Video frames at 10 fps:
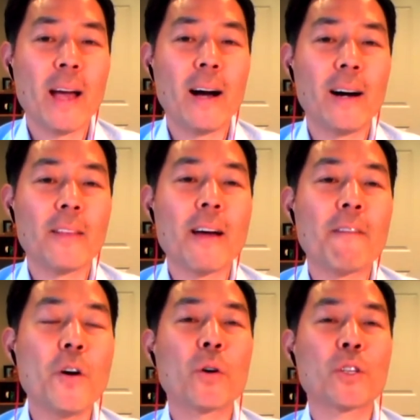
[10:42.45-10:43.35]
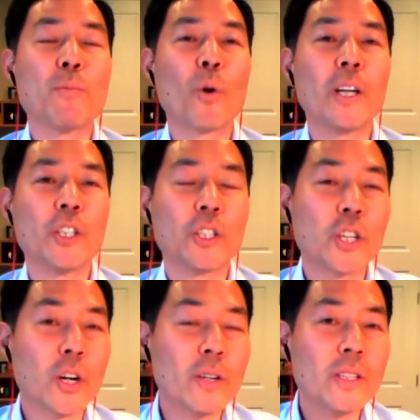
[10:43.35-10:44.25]
that focused more on
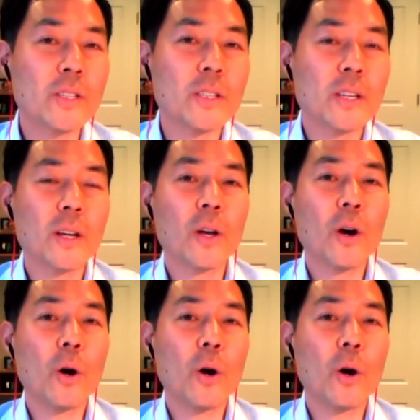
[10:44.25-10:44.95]
deterrence